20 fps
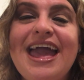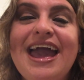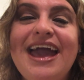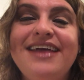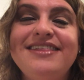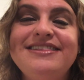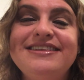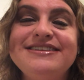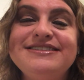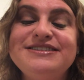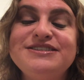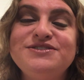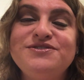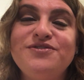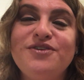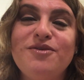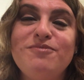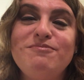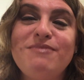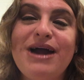And this is
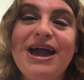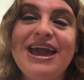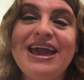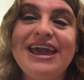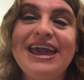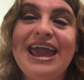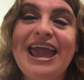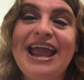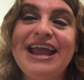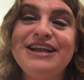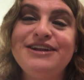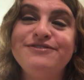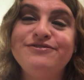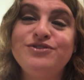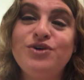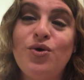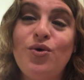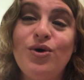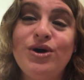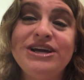from my Eight of
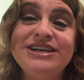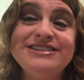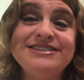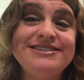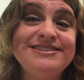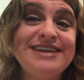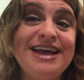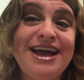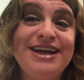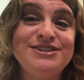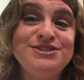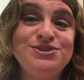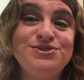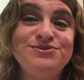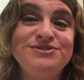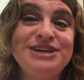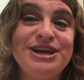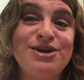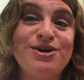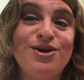Coins Tattoo
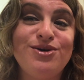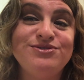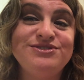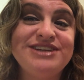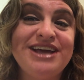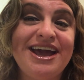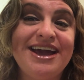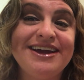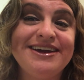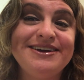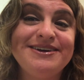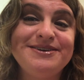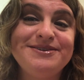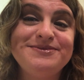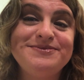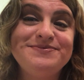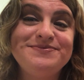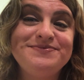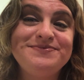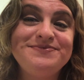Tarot deck.
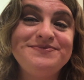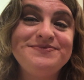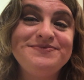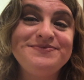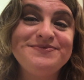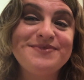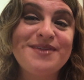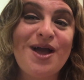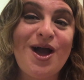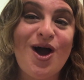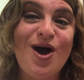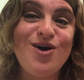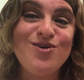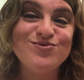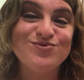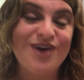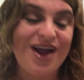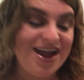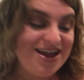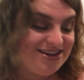All
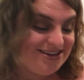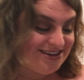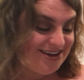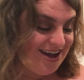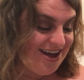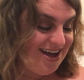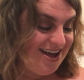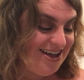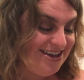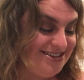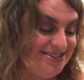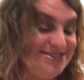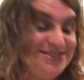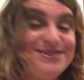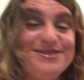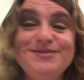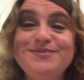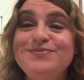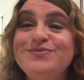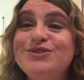right, guys.
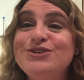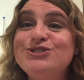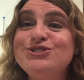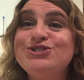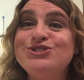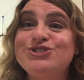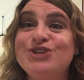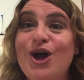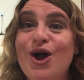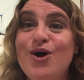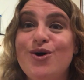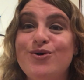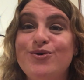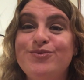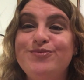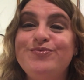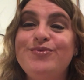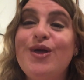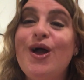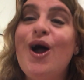So,
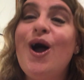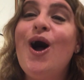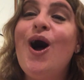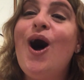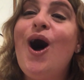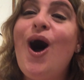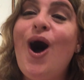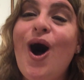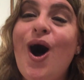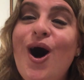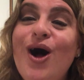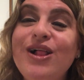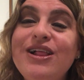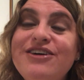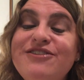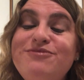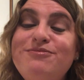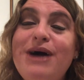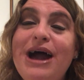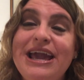all
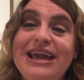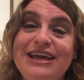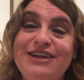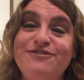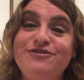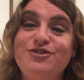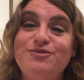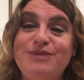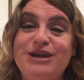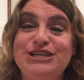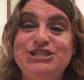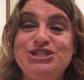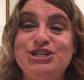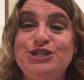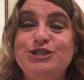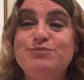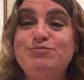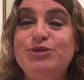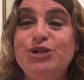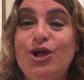of my information
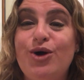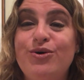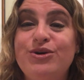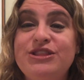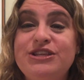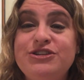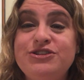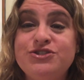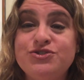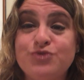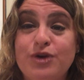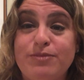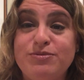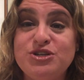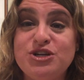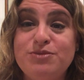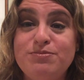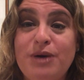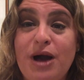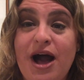is below in the
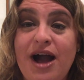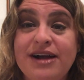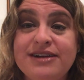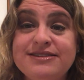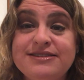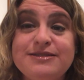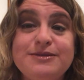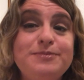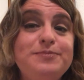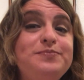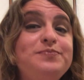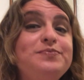description box.